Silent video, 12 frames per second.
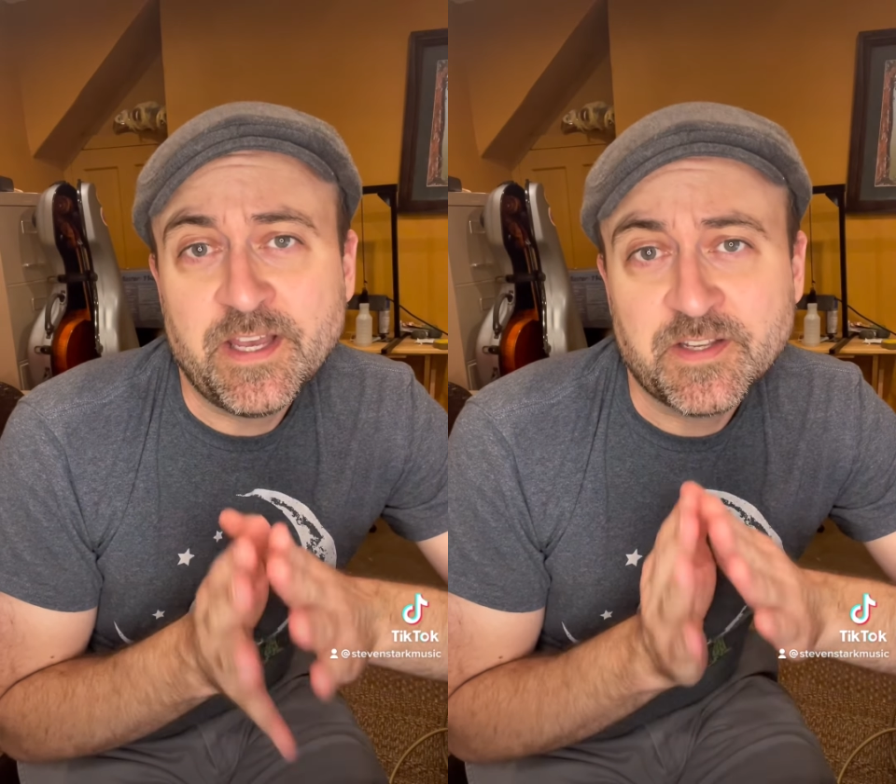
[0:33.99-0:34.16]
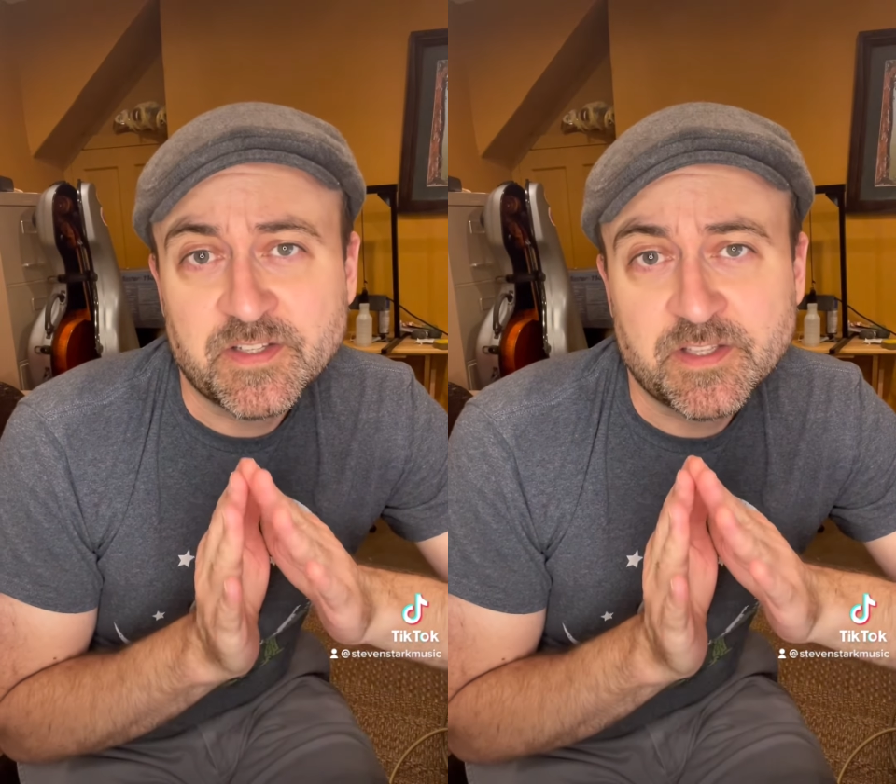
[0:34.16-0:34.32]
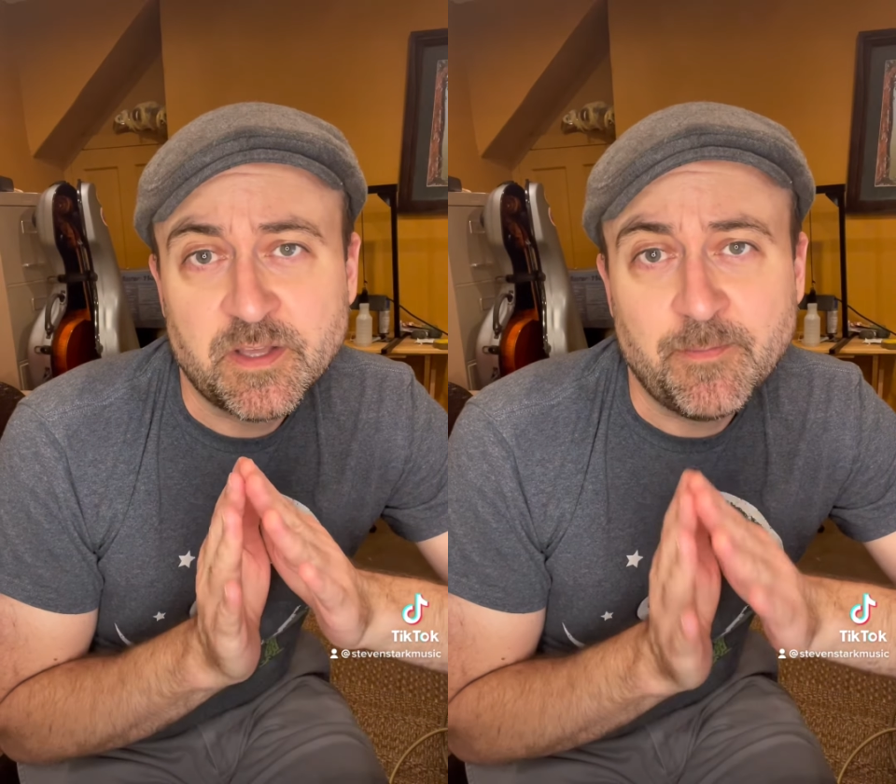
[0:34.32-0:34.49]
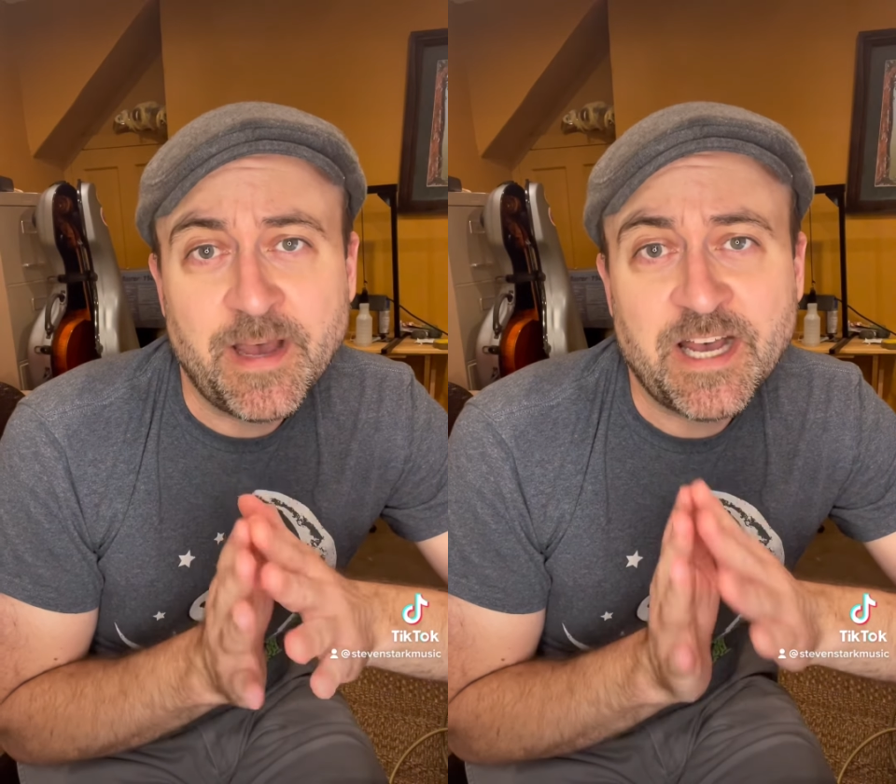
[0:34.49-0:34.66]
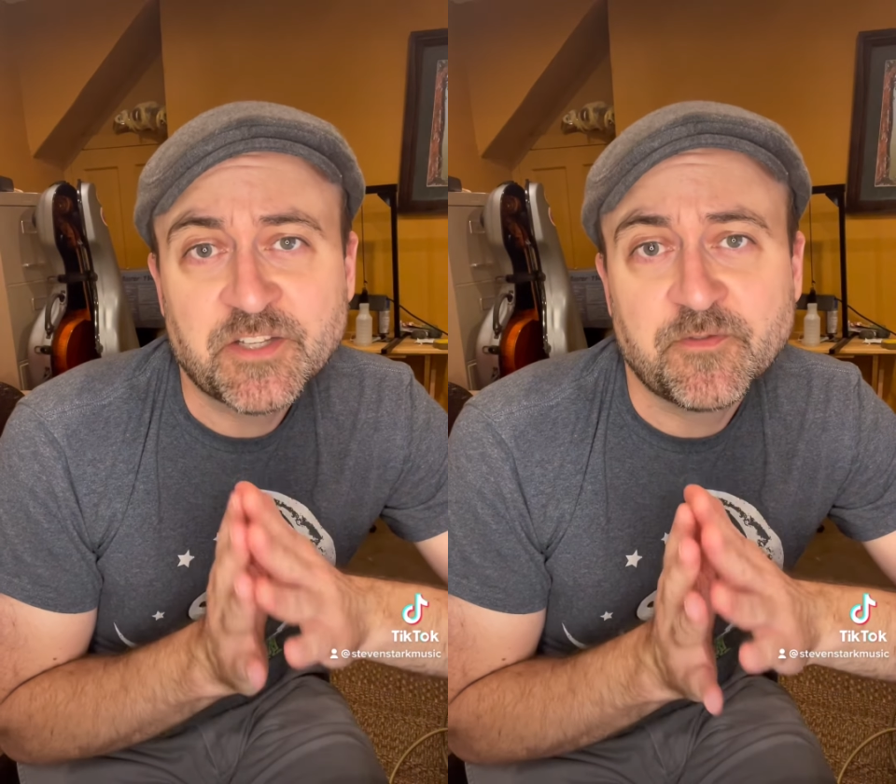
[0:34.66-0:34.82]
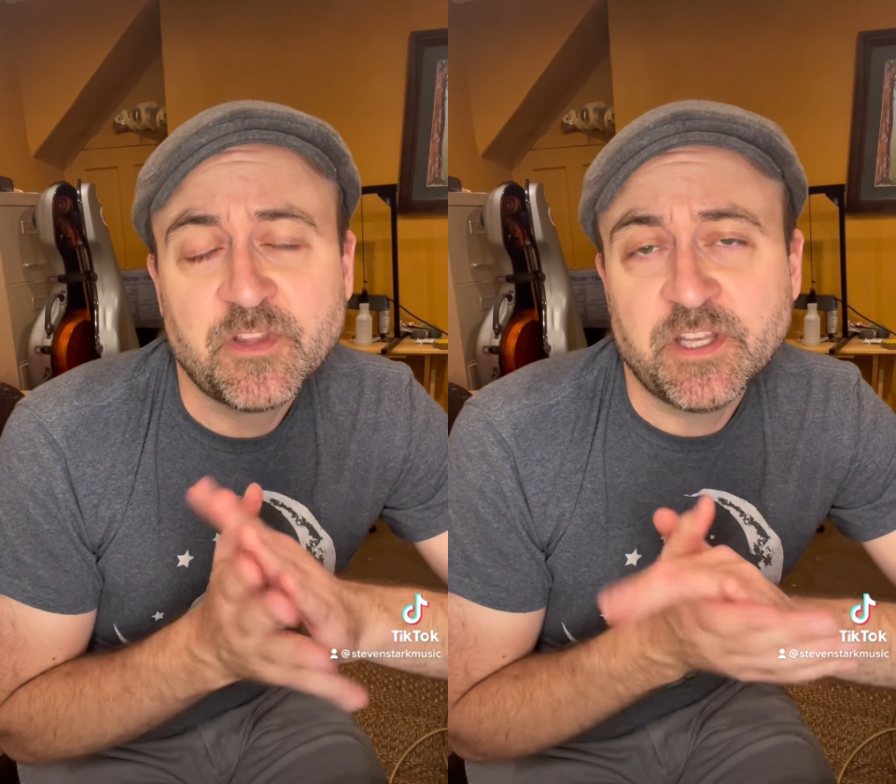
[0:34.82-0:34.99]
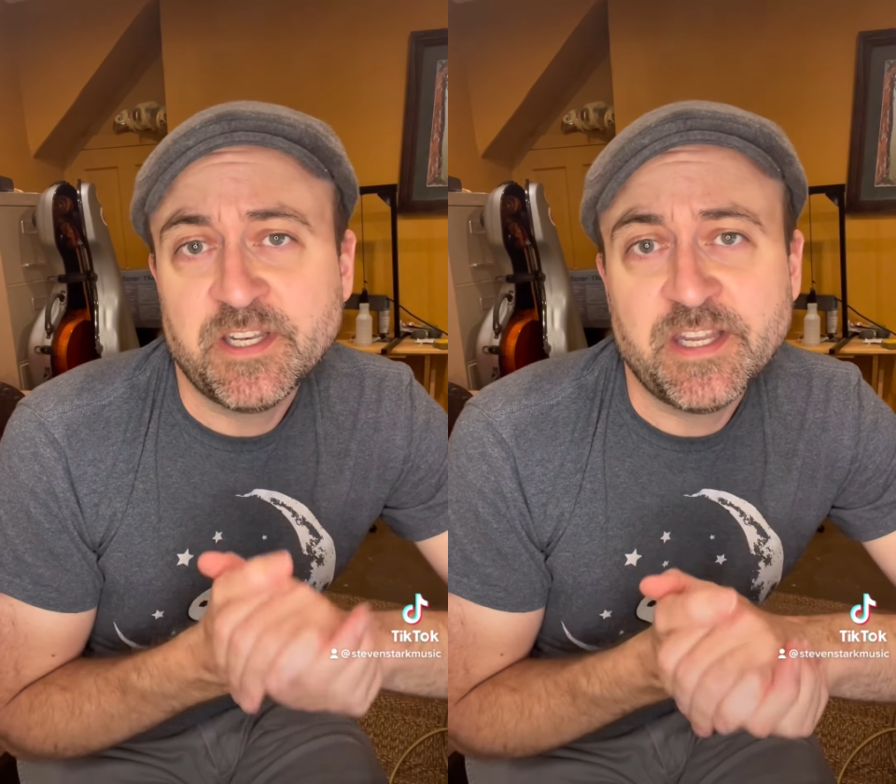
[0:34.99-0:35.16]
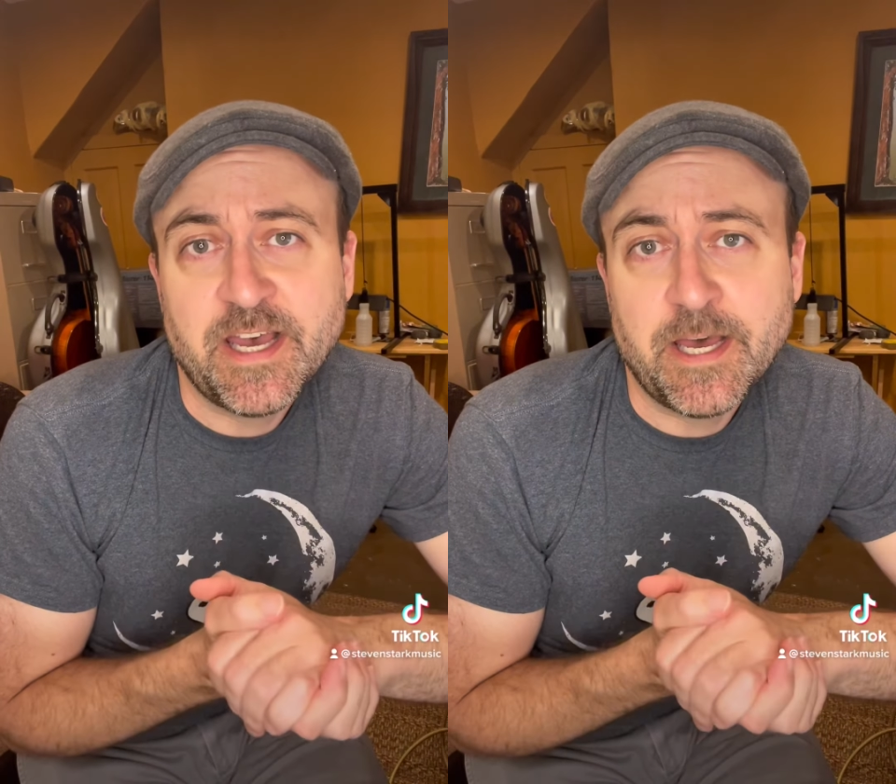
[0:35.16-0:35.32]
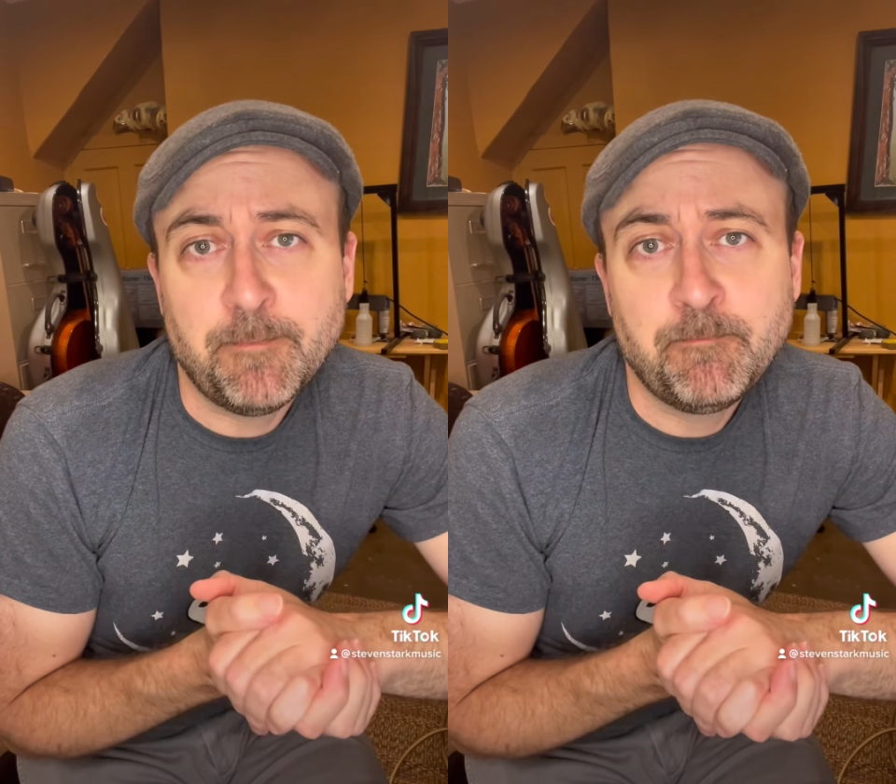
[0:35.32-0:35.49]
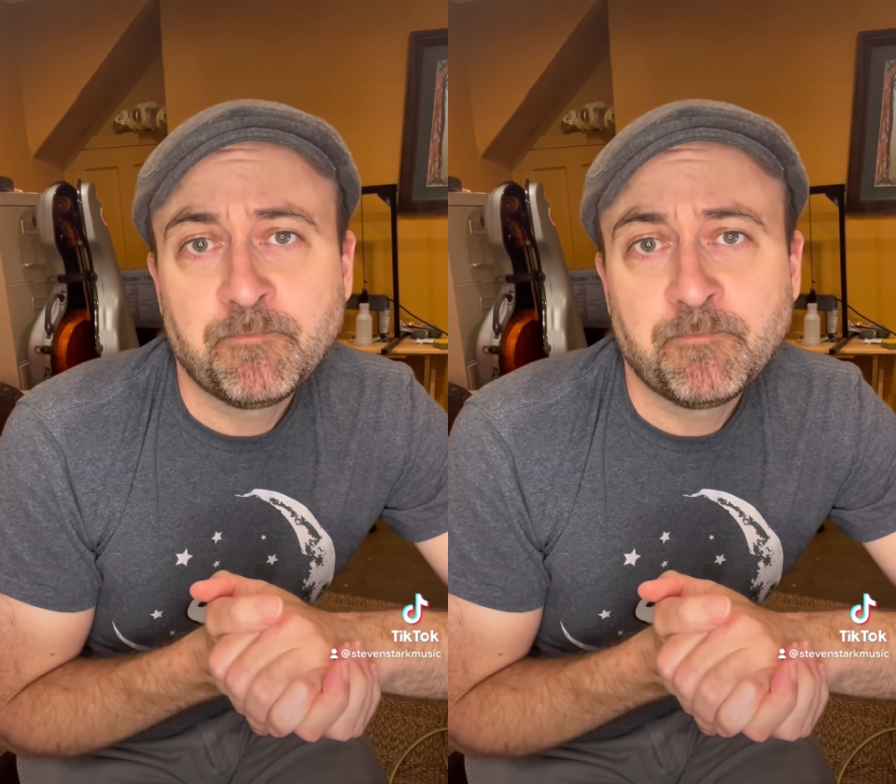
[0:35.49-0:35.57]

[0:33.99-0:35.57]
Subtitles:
is the mass for the dead,